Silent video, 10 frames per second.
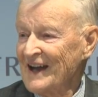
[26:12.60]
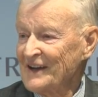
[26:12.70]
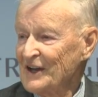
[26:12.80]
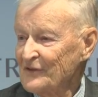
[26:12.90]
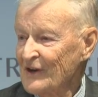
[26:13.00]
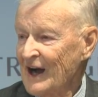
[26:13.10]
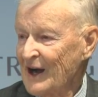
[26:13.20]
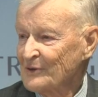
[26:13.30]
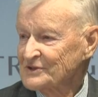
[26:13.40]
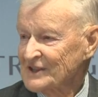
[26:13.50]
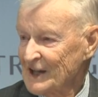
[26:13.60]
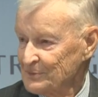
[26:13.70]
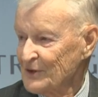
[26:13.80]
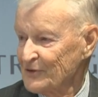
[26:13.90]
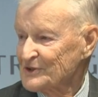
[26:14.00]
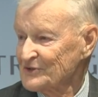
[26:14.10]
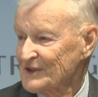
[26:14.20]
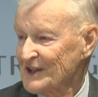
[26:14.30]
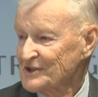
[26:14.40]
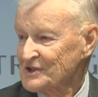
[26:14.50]
and every house can be a
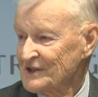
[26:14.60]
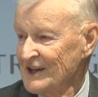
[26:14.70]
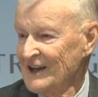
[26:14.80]
fortification.